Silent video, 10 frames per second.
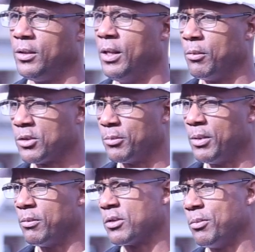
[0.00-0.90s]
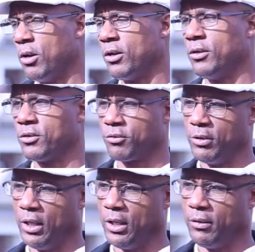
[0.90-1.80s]
That was a part of the
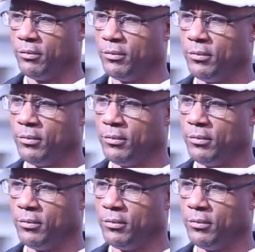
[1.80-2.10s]
street life.